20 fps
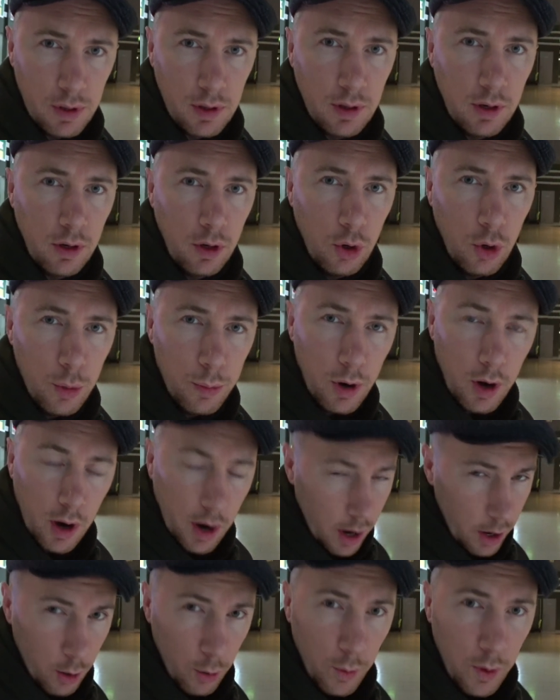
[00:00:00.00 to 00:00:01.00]
than Uber.
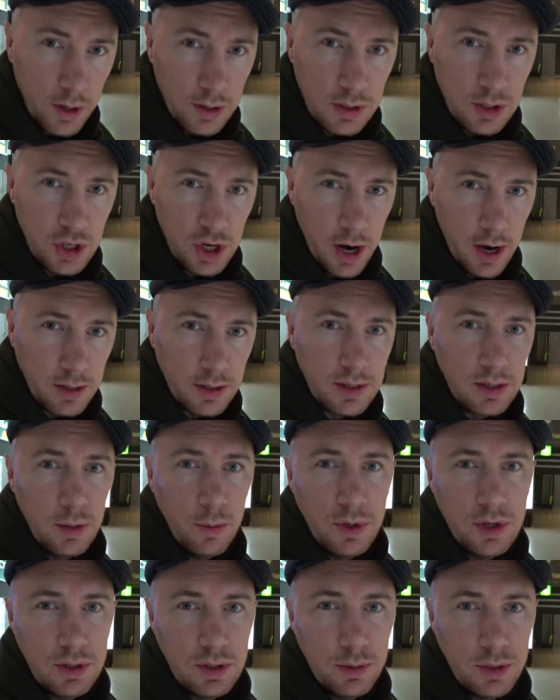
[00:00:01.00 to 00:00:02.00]
I always check to see
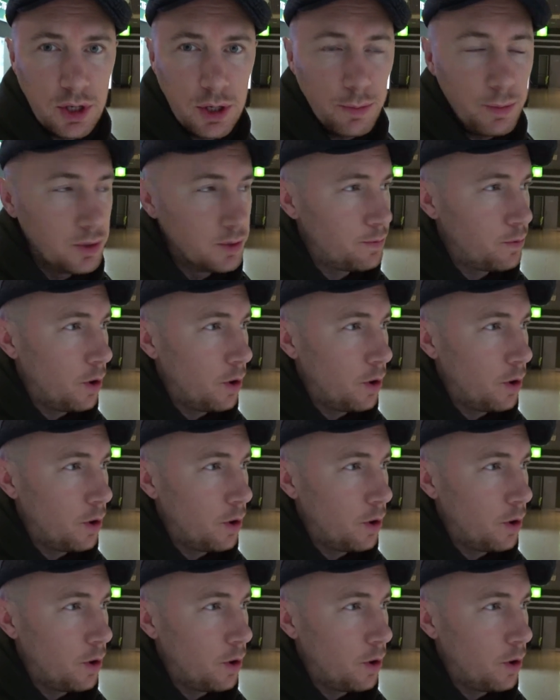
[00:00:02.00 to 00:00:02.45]
which is the cheapest